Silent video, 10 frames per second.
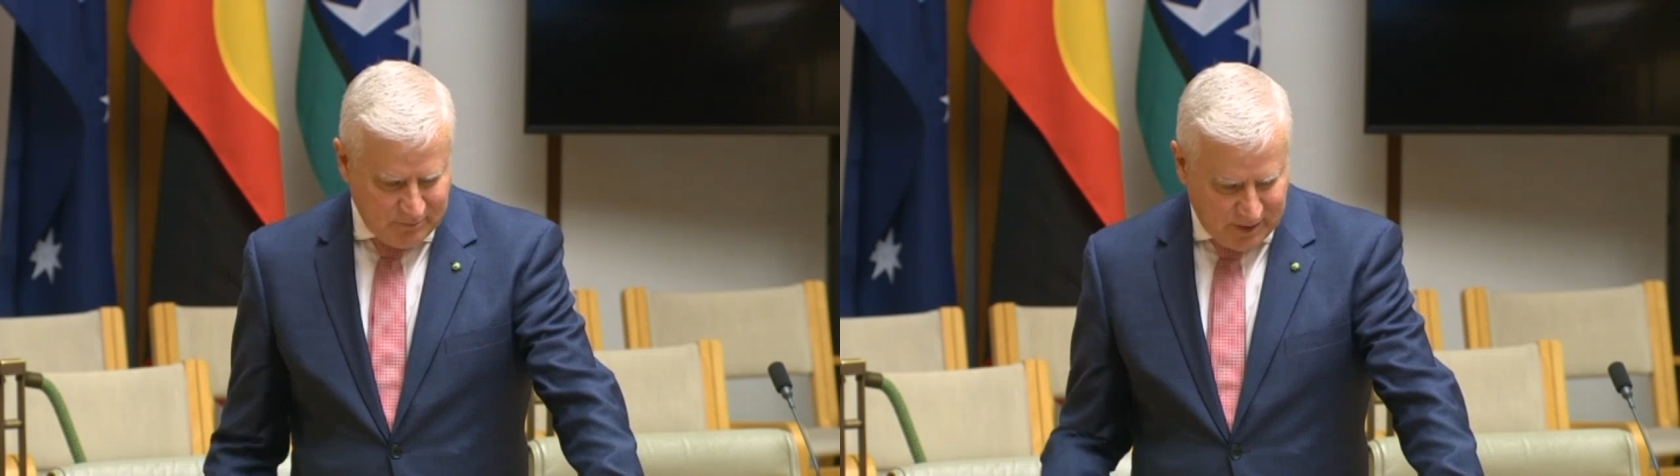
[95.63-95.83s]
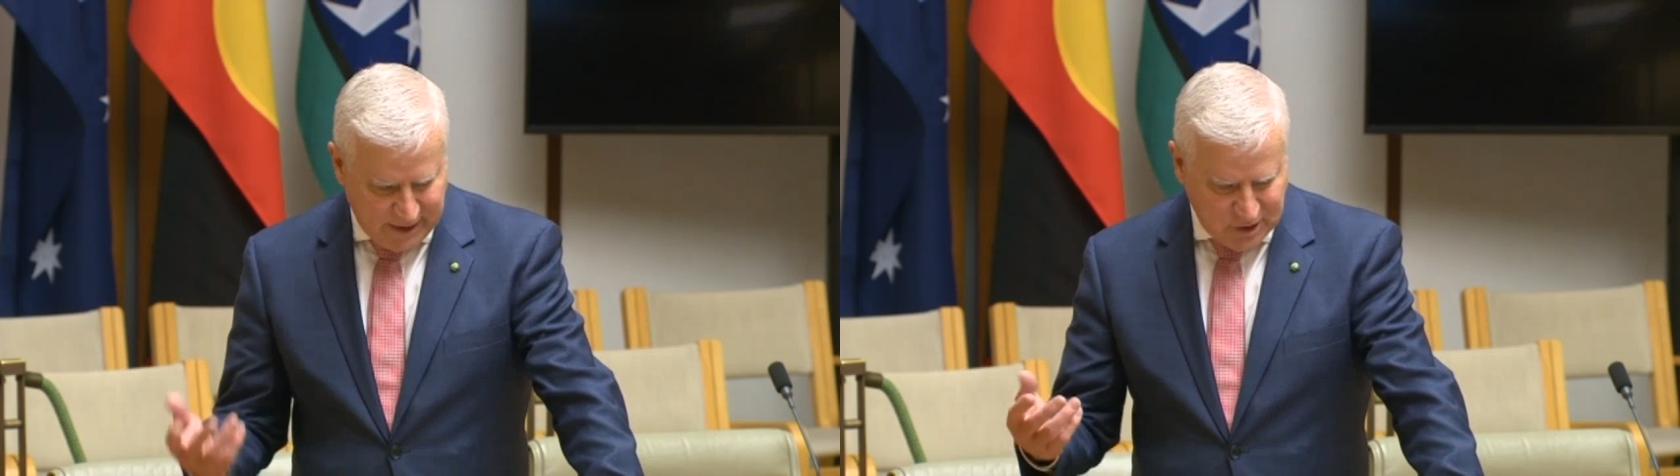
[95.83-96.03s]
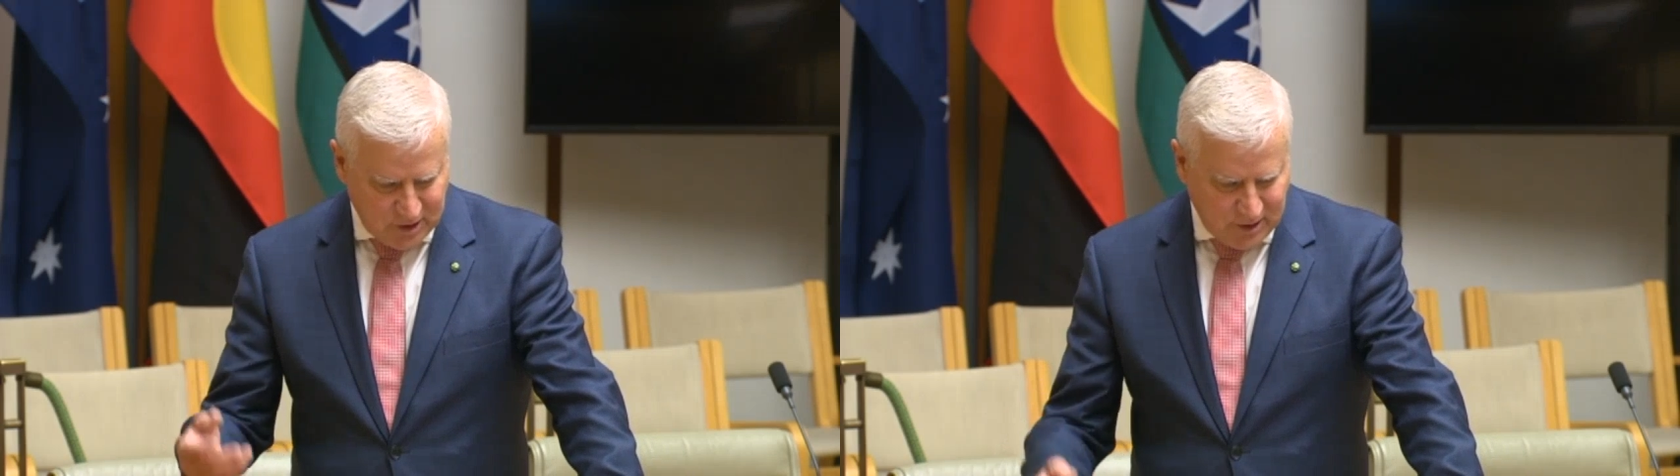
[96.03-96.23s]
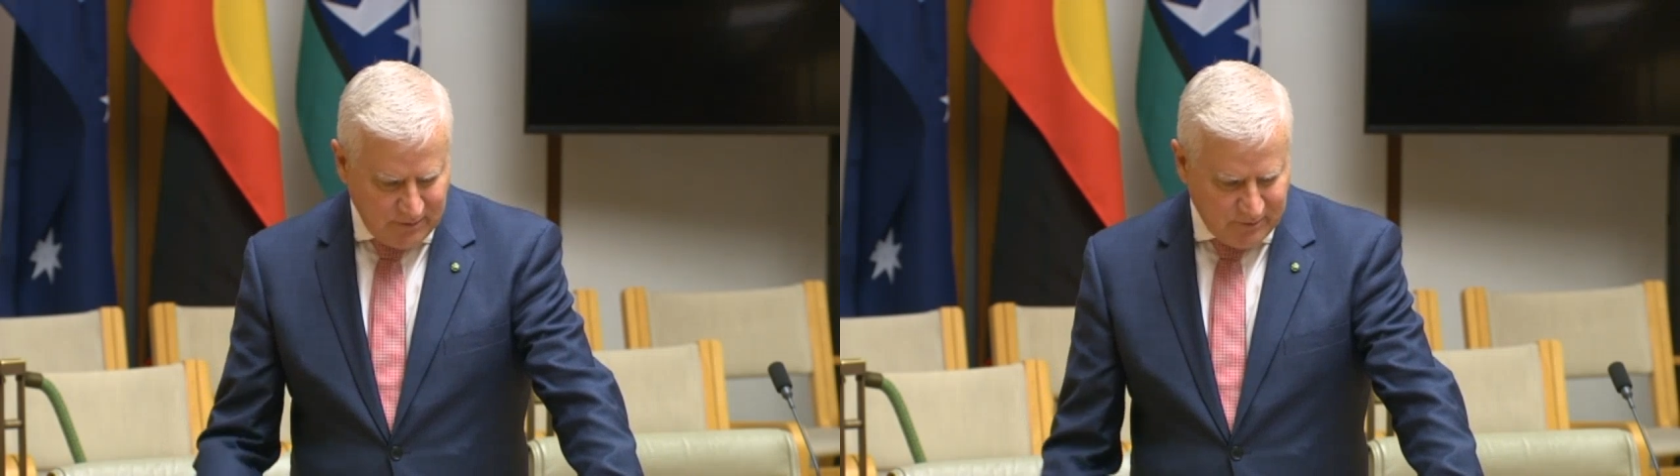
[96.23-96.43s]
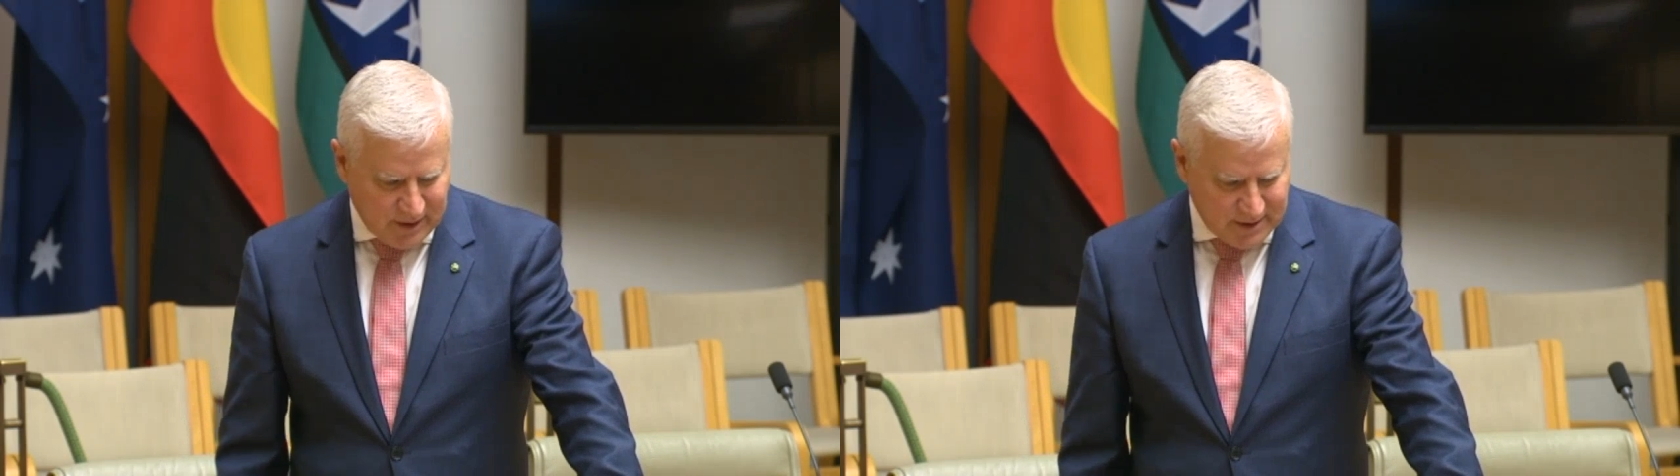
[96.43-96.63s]
Blanshire,
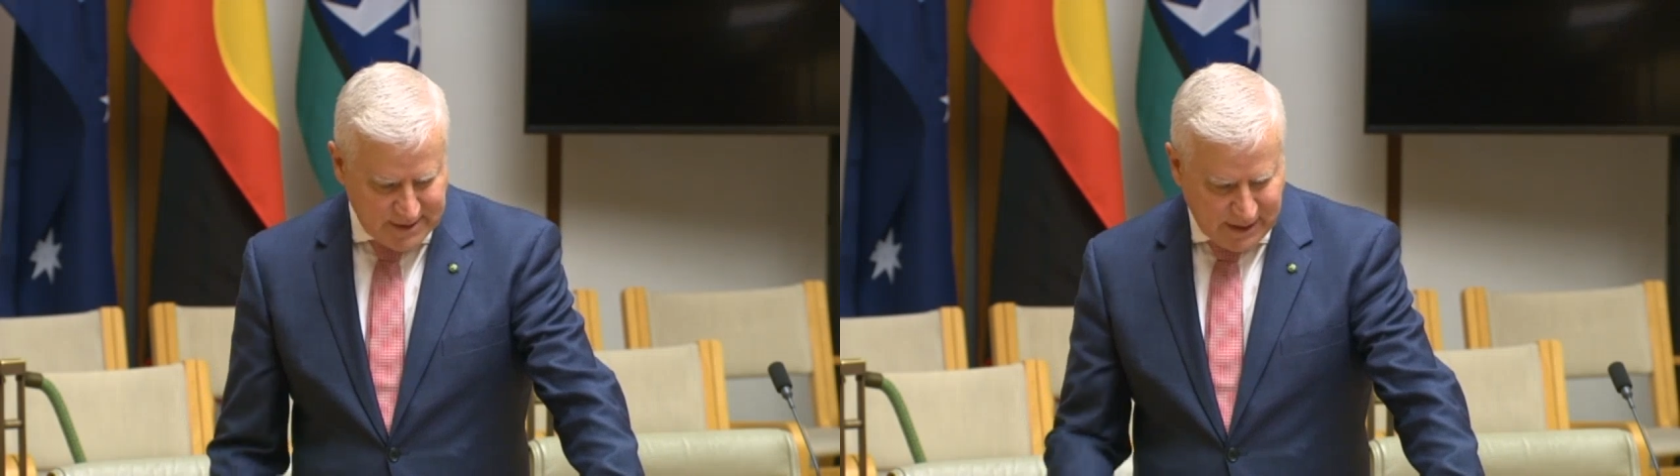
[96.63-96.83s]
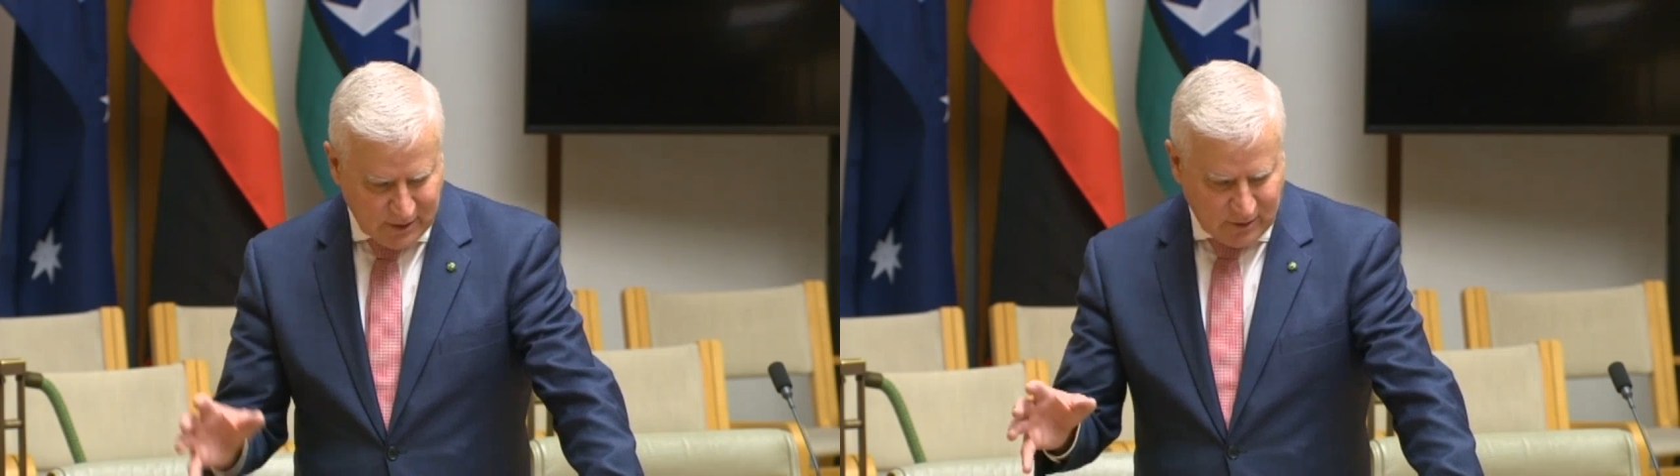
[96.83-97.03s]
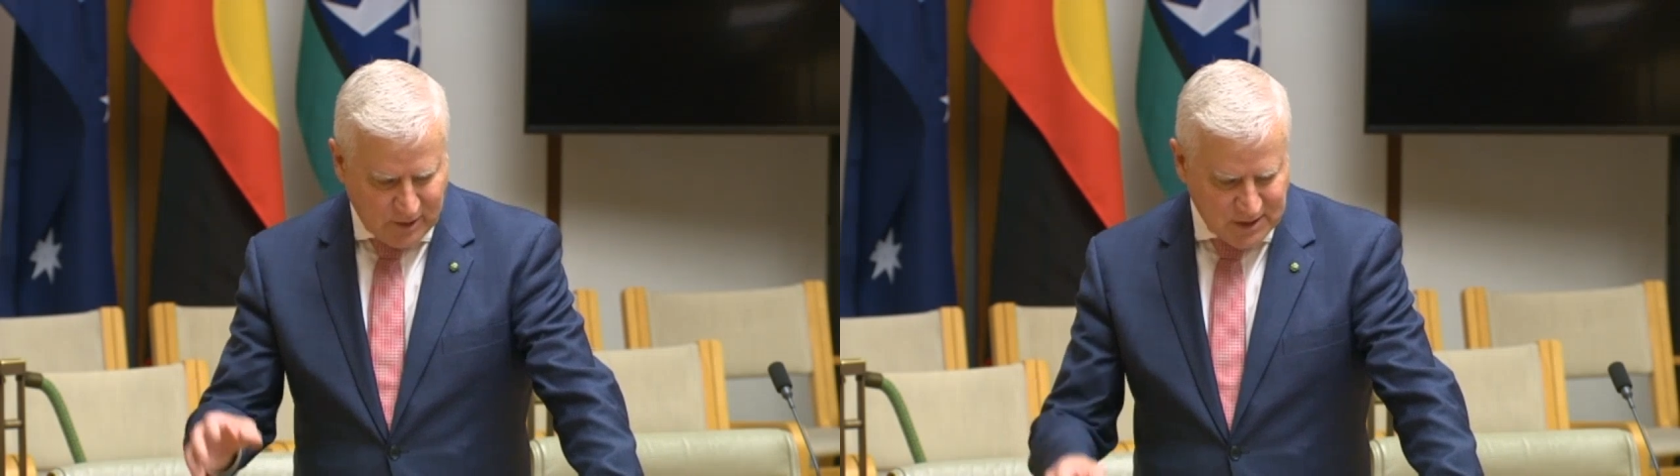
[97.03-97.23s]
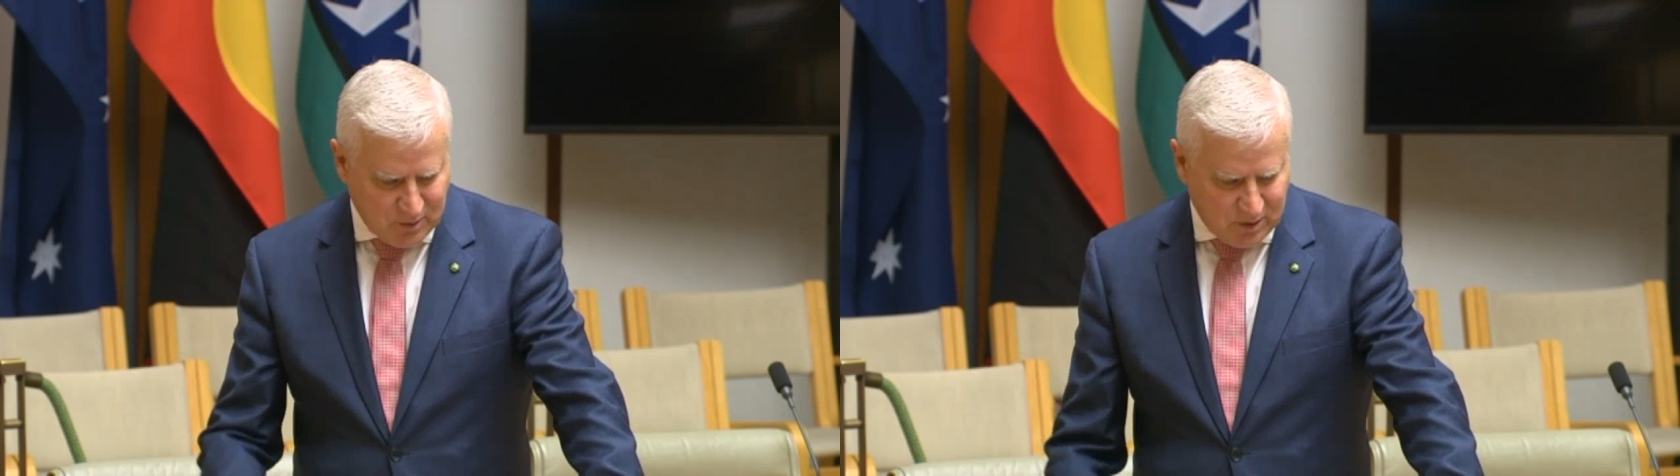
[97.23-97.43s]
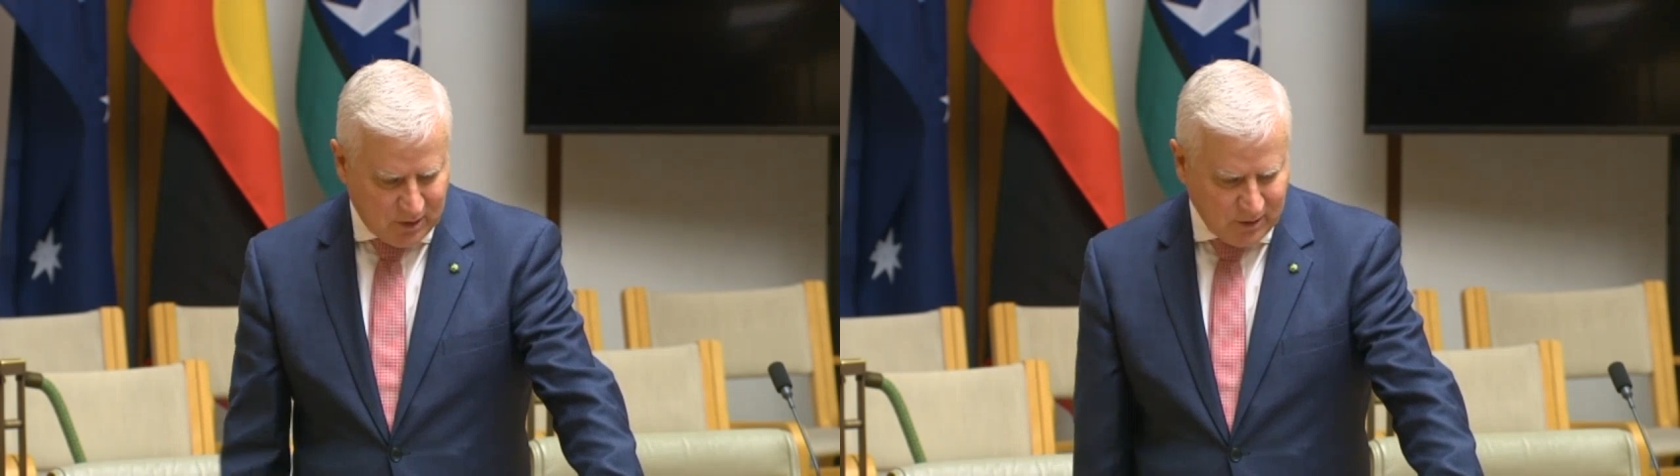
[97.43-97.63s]
centred on West
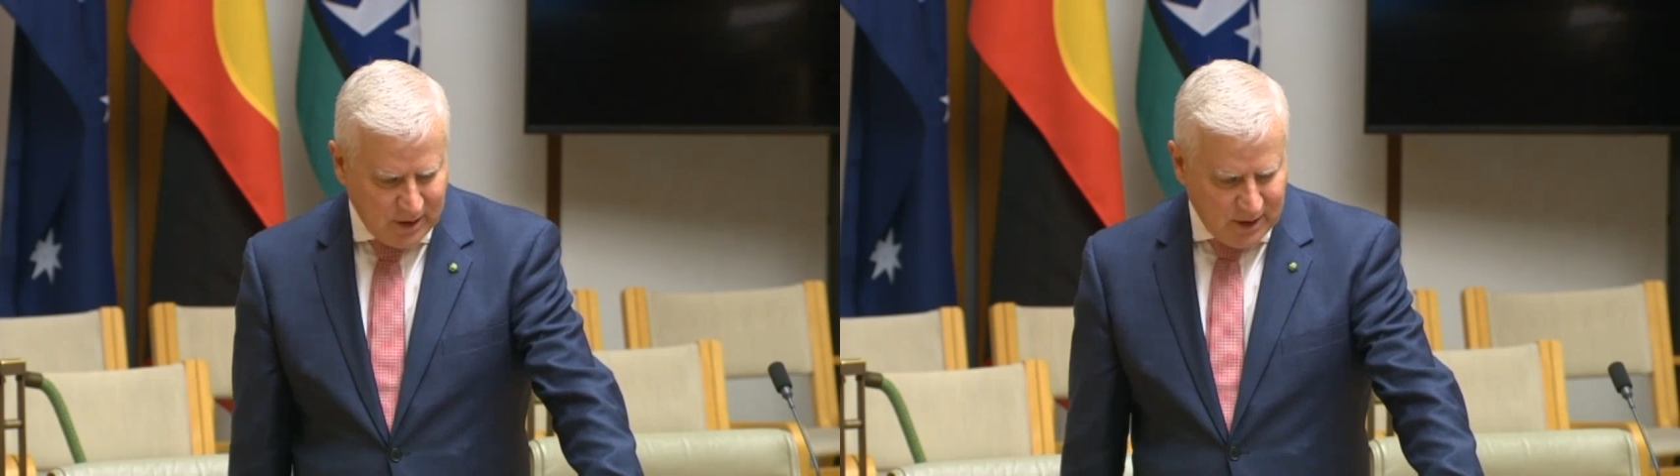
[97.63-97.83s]
Wylam.